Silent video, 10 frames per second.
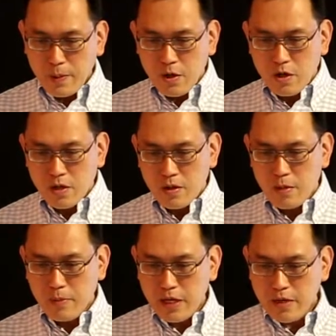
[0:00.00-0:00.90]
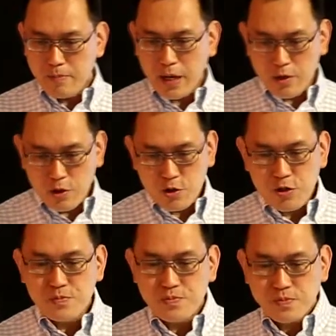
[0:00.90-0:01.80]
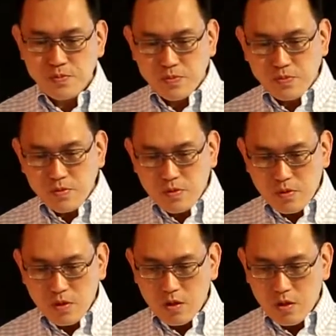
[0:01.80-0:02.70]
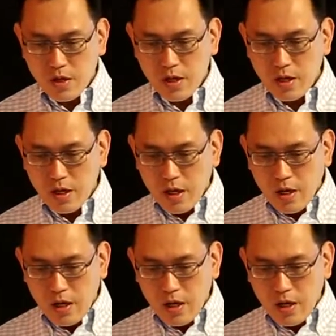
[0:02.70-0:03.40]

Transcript: newspaper called the Merlion Bungalow. Okay,